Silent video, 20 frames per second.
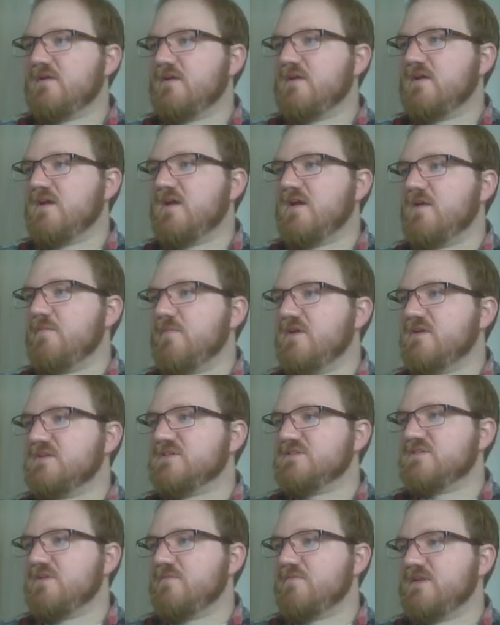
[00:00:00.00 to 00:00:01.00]
So
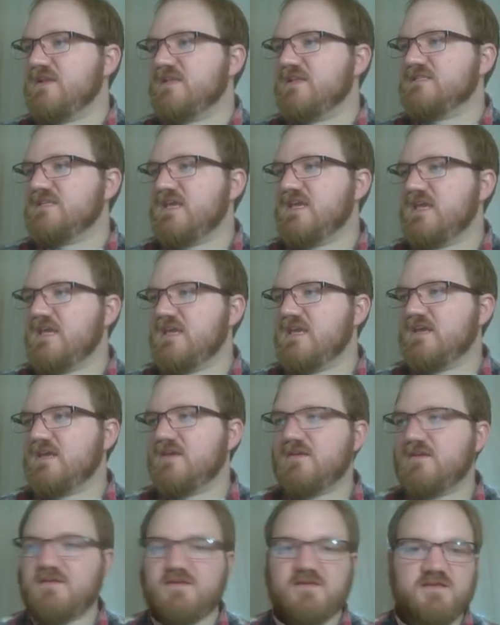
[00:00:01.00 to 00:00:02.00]
I'm going to
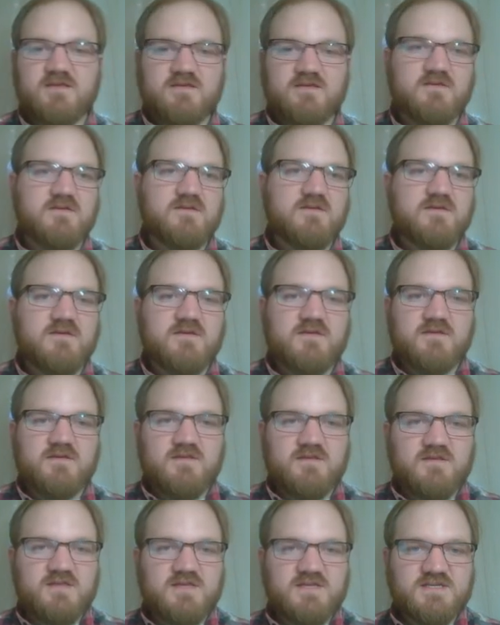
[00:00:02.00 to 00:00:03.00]
take
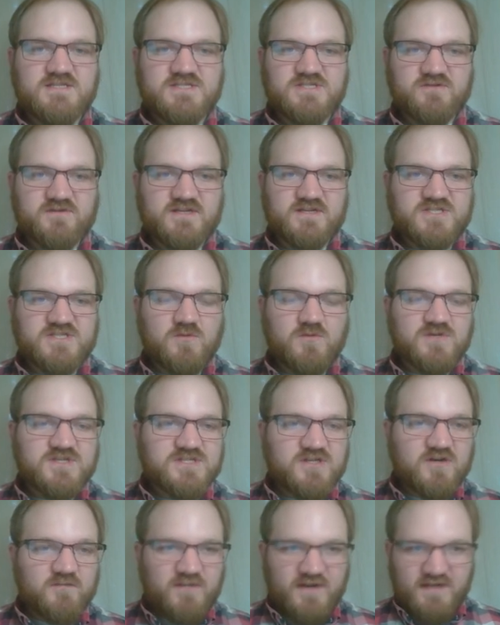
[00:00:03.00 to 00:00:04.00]
this circuit. So we'll
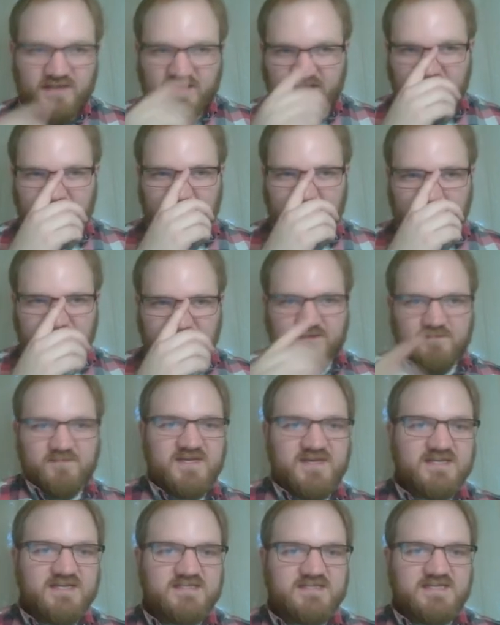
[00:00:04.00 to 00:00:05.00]
start by laying out the
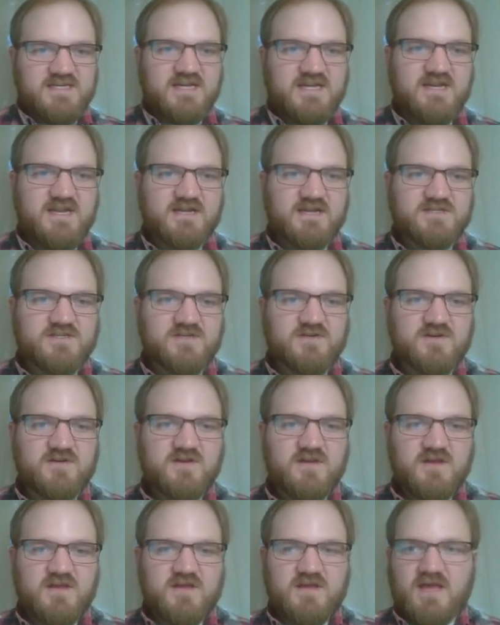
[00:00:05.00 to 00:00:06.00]
BNC
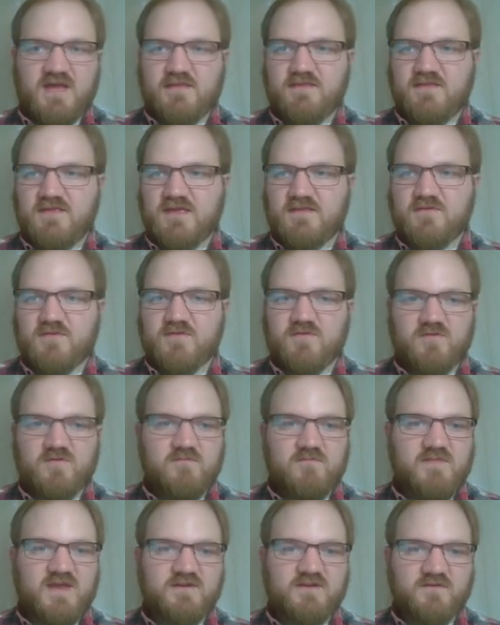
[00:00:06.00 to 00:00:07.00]
connector and then the
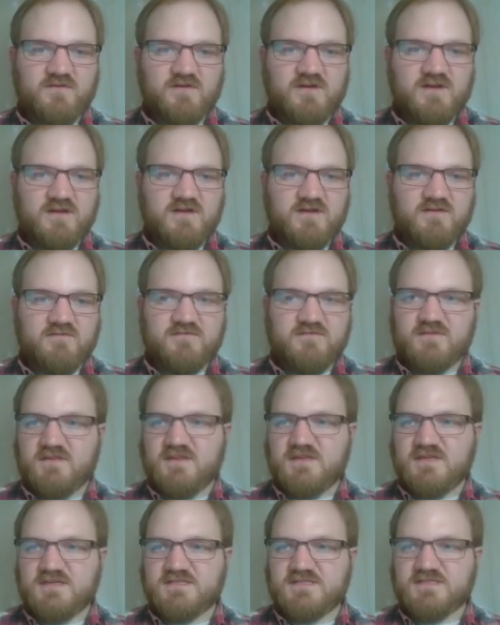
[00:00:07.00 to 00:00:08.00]
remainder of
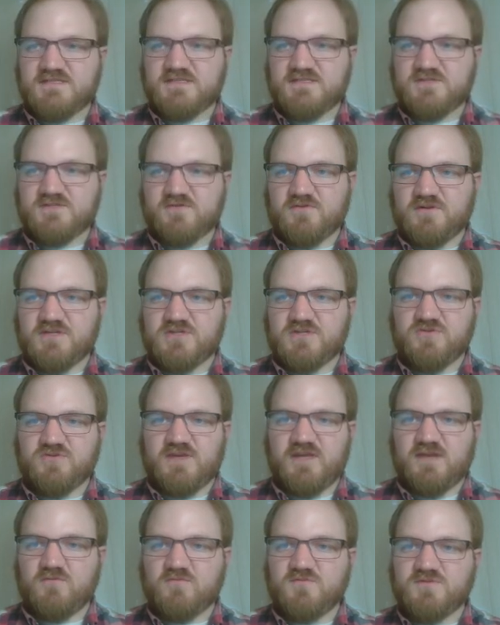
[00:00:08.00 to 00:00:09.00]
this
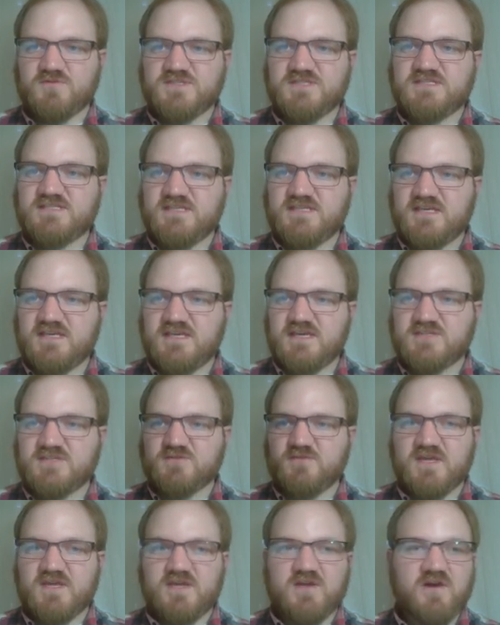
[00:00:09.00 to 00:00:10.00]
circuitry. And we'll see
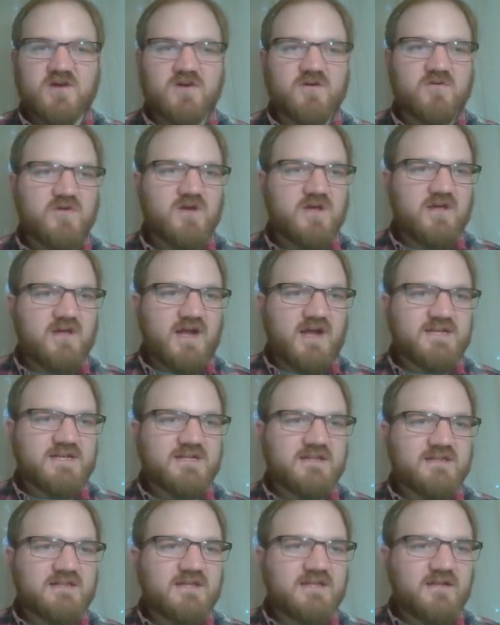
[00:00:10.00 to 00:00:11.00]
as we go. I
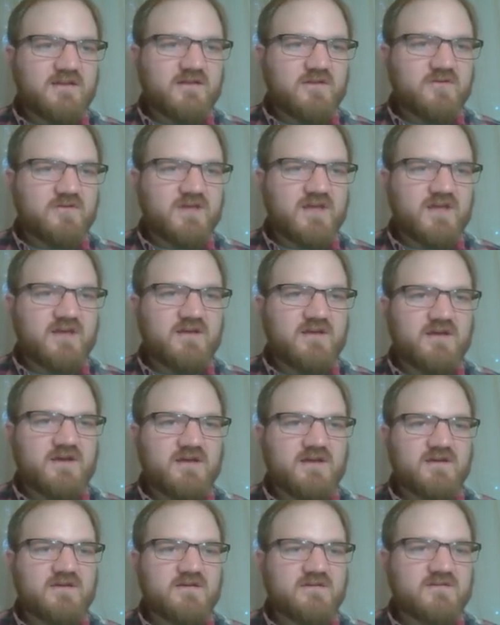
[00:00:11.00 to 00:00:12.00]
did a little looking
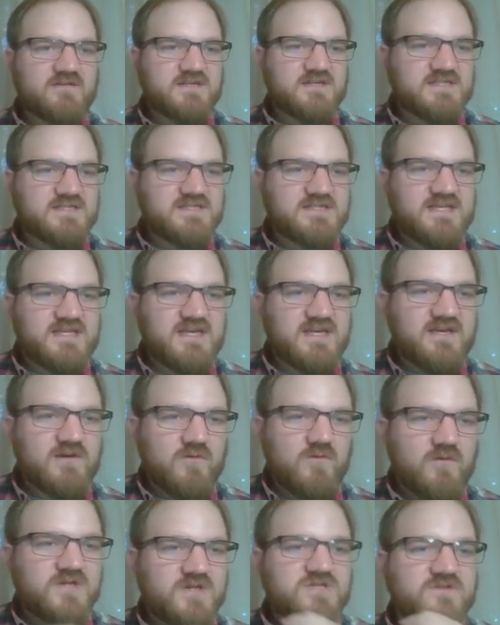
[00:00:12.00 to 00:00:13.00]
to
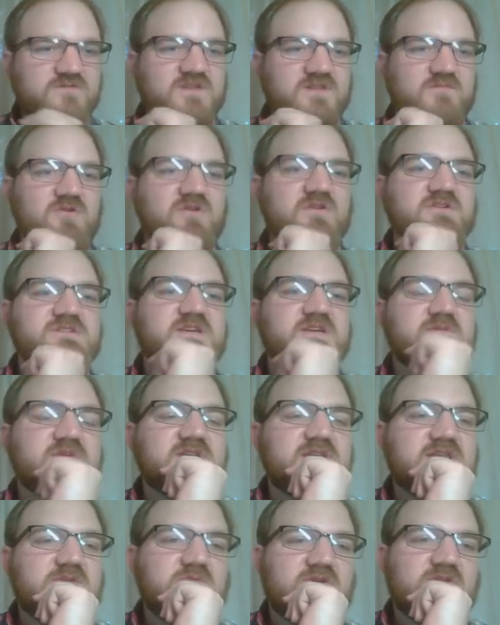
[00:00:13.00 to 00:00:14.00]
see which of the parts I
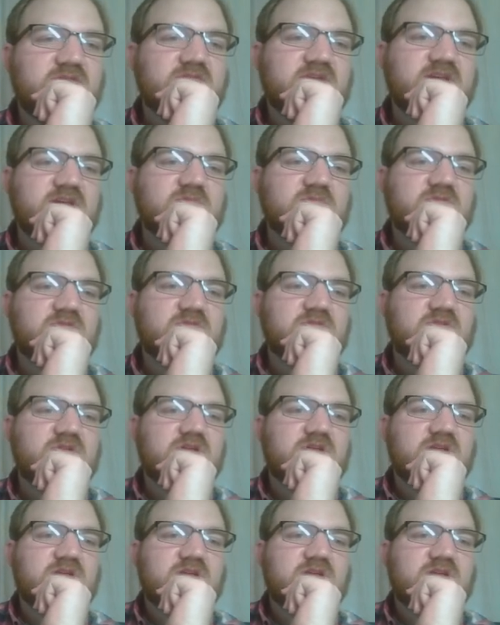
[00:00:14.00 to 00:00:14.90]
would need were available